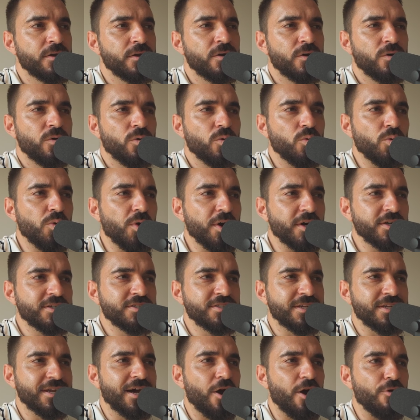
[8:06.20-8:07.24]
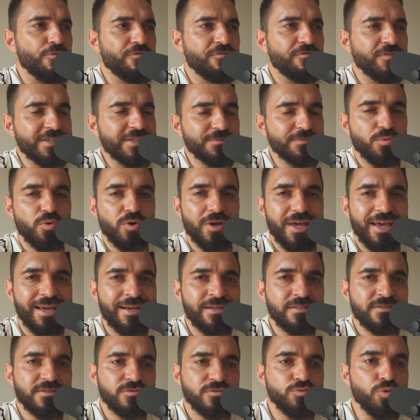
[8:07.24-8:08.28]
works and how Facebook
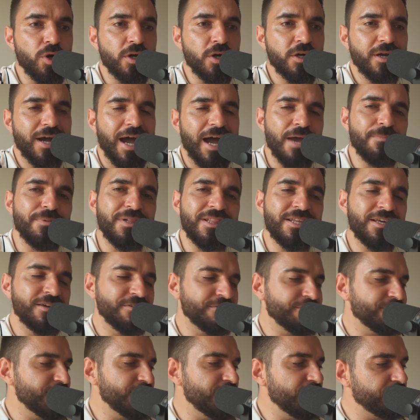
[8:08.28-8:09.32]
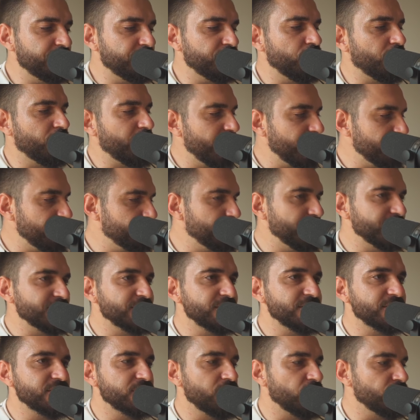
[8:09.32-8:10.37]
ads work. I believe if you're a
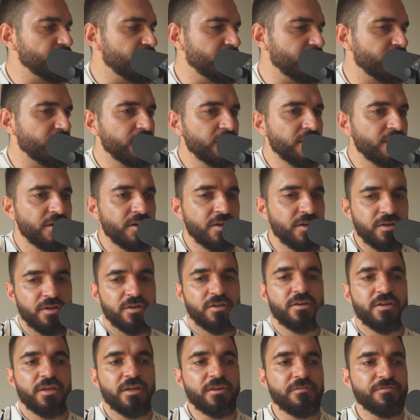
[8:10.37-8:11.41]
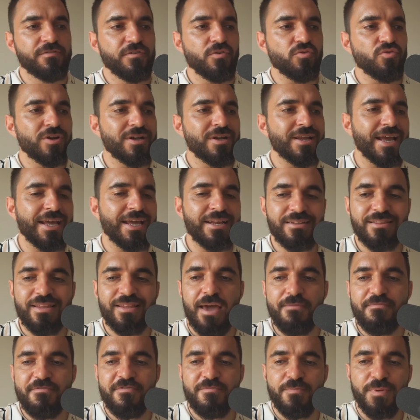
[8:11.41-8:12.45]
business owner, if you run any
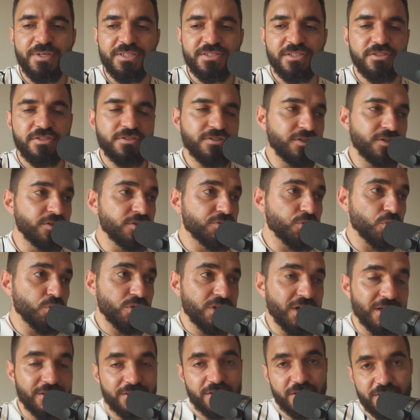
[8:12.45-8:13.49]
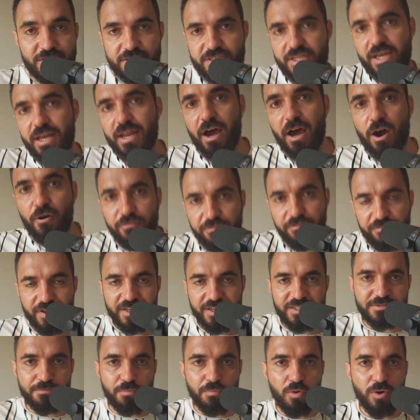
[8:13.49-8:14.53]
type of business, you should understand how
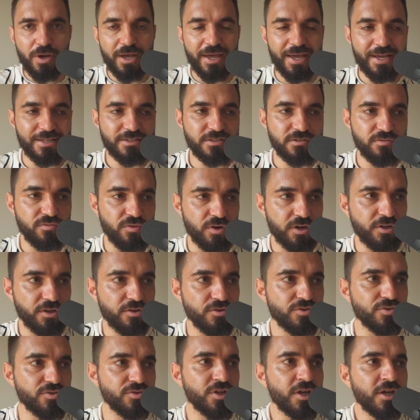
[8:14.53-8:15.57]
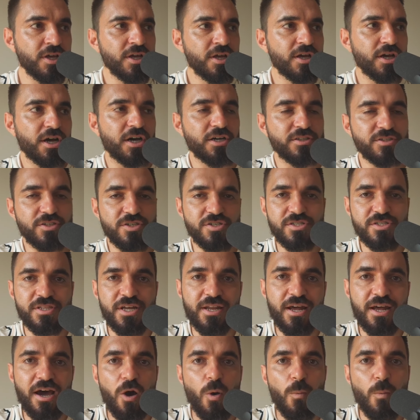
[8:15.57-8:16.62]
Facebook ads work. You should understand
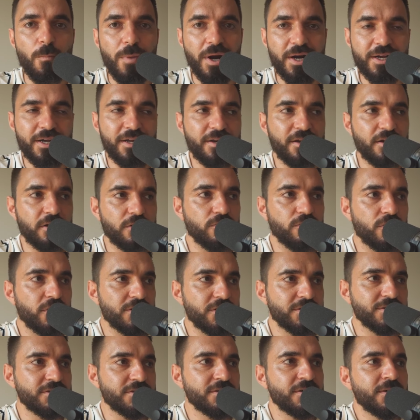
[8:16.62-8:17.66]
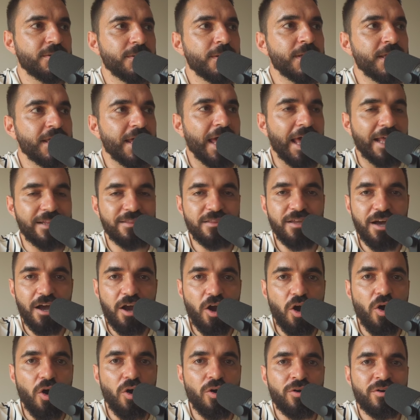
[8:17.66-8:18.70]
how marketing works and the
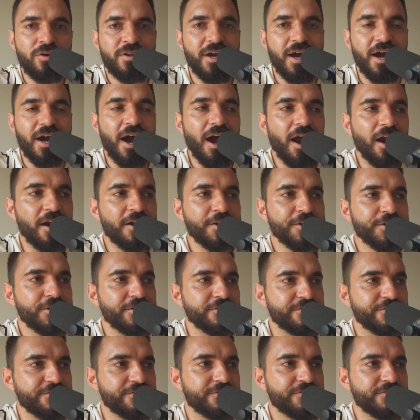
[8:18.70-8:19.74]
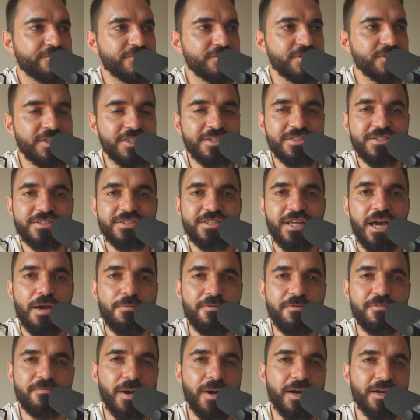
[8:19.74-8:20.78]
core the heart of this type
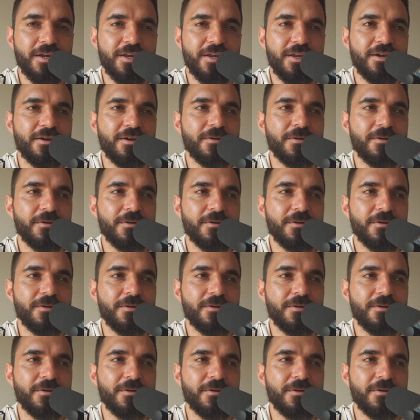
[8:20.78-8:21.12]
of marketing